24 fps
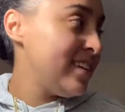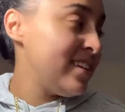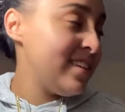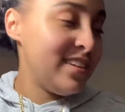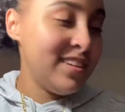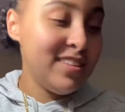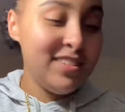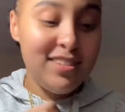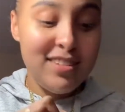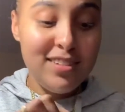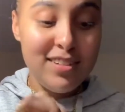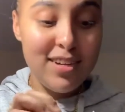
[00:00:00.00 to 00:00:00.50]

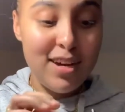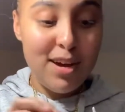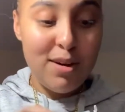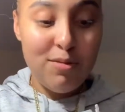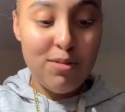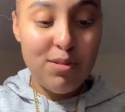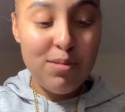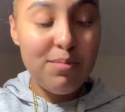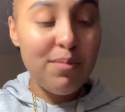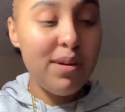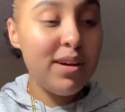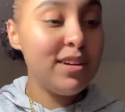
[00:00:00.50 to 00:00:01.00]
Let's see, I
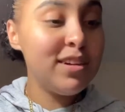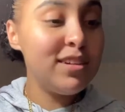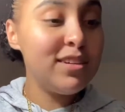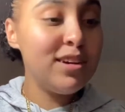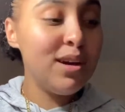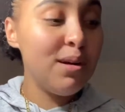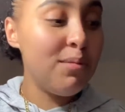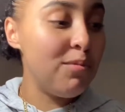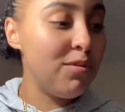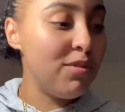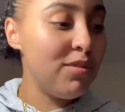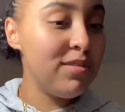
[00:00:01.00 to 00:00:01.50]
wouldn't mind a
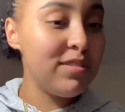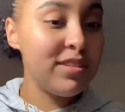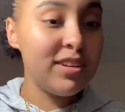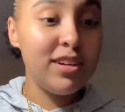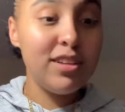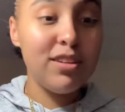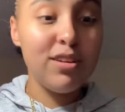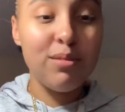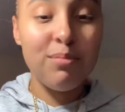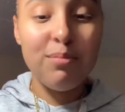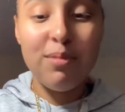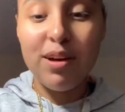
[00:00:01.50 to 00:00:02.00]
double
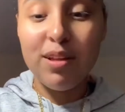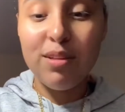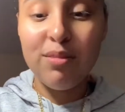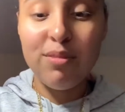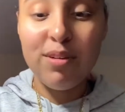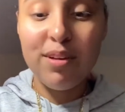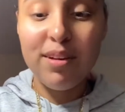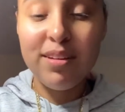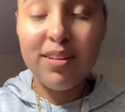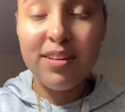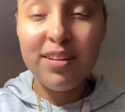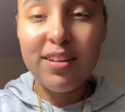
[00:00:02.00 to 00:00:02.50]
either, by the
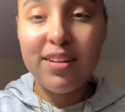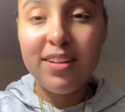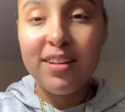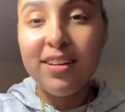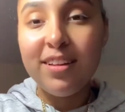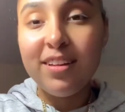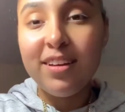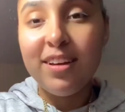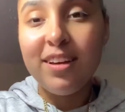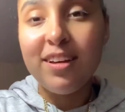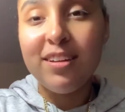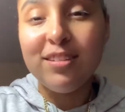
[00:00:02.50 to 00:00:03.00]
way.
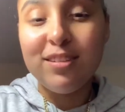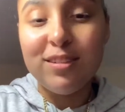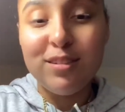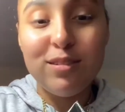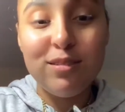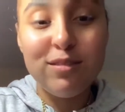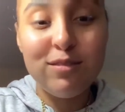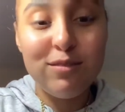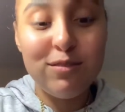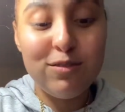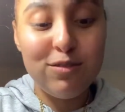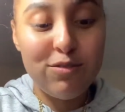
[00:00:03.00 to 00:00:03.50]
I'll
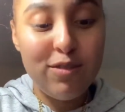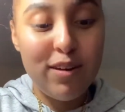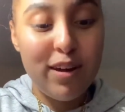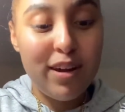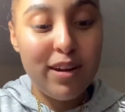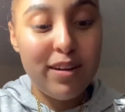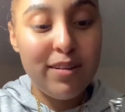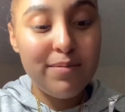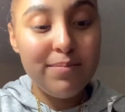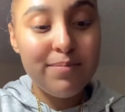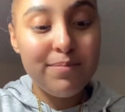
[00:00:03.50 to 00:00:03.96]
just trade.